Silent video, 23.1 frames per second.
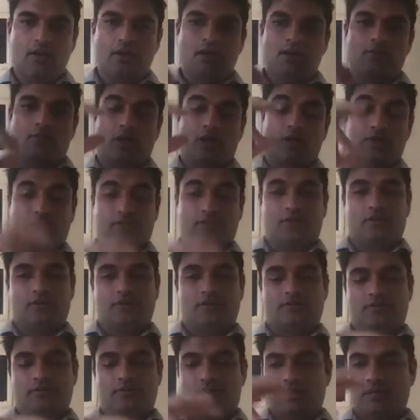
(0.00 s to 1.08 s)
But also,
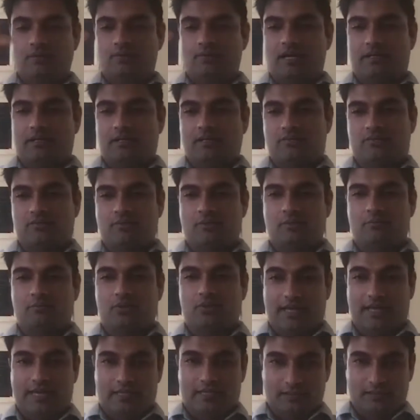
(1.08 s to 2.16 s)
if you think about this from a
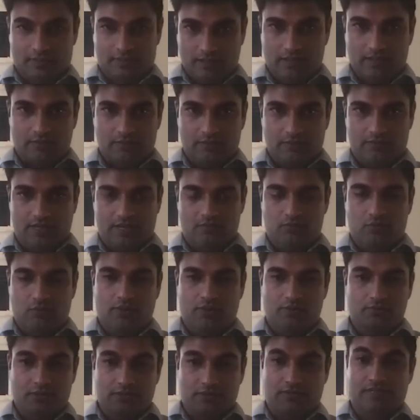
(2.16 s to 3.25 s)
planning cycle
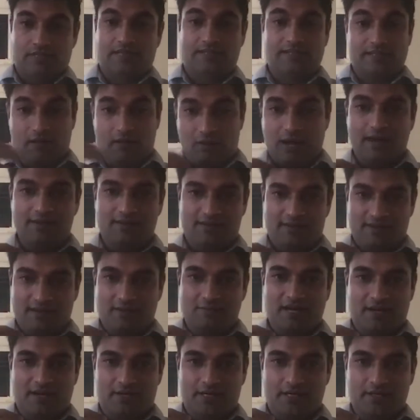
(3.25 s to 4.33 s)
standpoint, because that's how I think
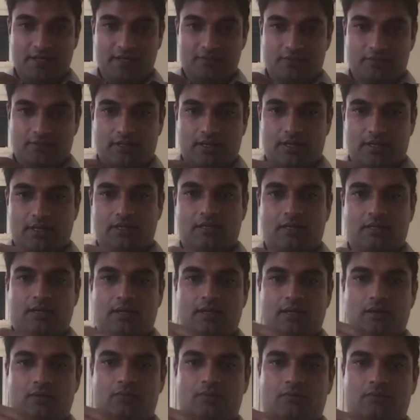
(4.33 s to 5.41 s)
about it, right?
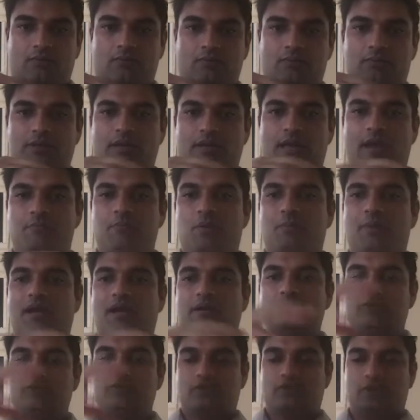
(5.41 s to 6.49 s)
Um, when I'm about
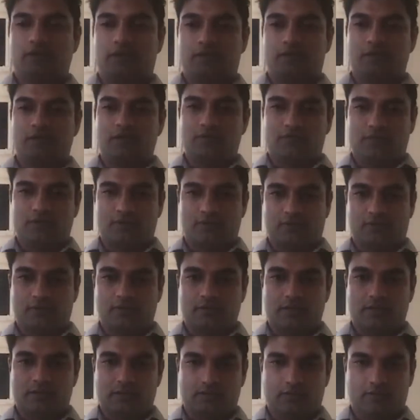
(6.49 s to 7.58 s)
to start a new fiscal
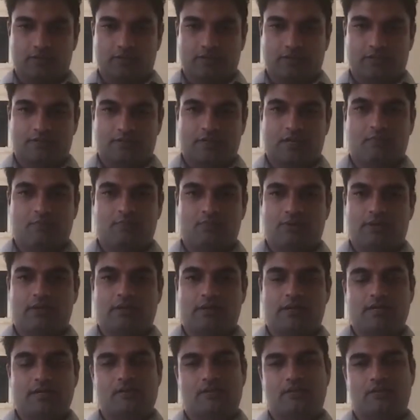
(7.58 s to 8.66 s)
year as a sales operator,
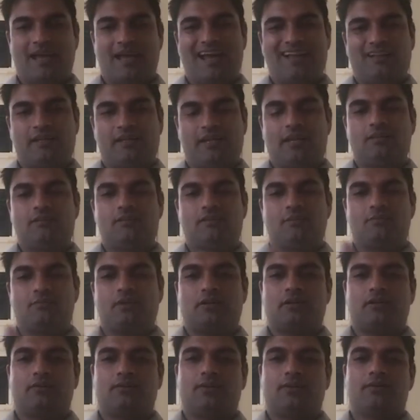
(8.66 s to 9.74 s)
I allocate
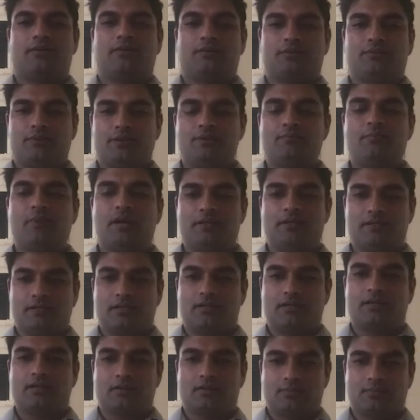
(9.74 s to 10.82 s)
typically around three months the
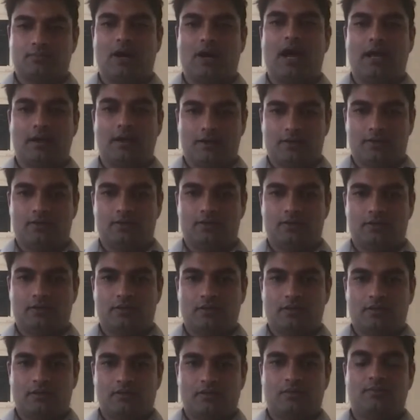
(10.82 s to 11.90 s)
year prior
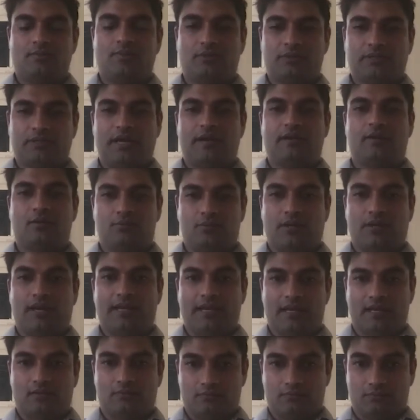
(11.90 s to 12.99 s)
to build out our
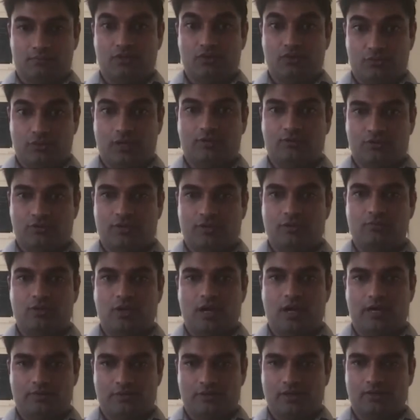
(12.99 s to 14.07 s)
planning structure and
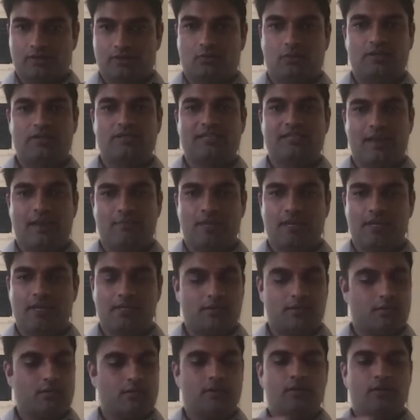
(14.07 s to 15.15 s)
process. What does that mean?